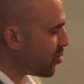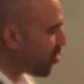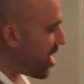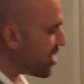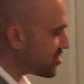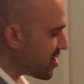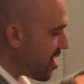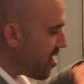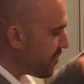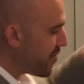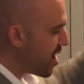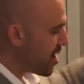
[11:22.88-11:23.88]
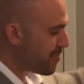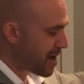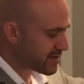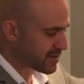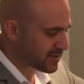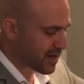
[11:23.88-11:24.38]
to wash off
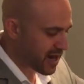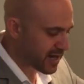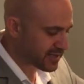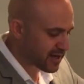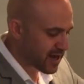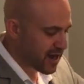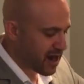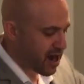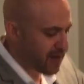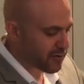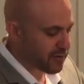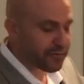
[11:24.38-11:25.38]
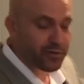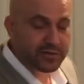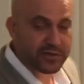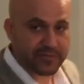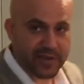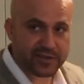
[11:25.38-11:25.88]
pesticides off your
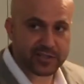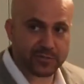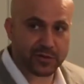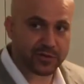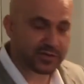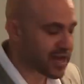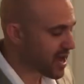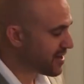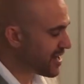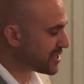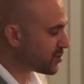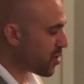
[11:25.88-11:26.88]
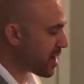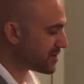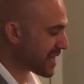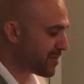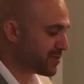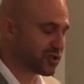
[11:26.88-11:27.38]
fruits and vegetables. That's why
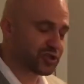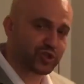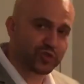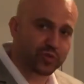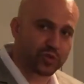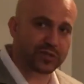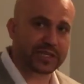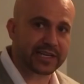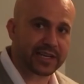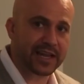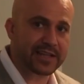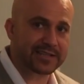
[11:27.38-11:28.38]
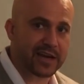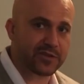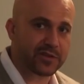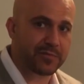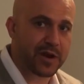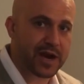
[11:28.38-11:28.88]
it's able to truly cleanse
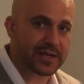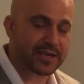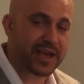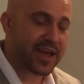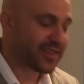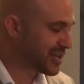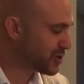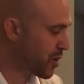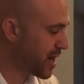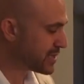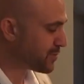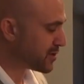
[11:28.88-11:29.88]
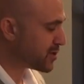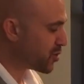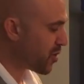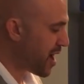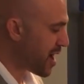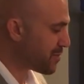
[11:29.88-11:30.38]
out the body. That's why it's
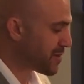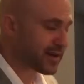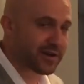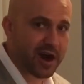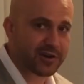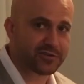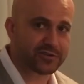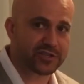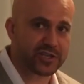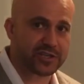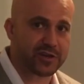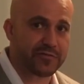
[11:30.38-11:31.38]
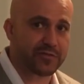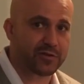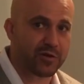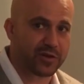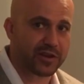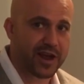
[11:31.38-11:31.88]
prescribed by Dr. Shinya for
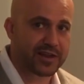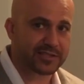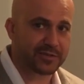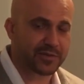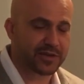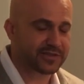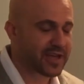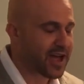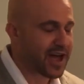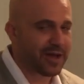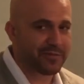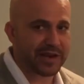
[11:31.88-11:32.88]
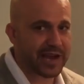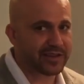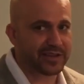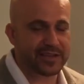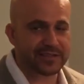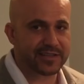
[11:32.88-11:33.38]
colonoscopies. I mean, like,
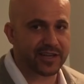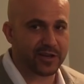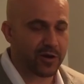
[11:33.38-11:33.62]
the list can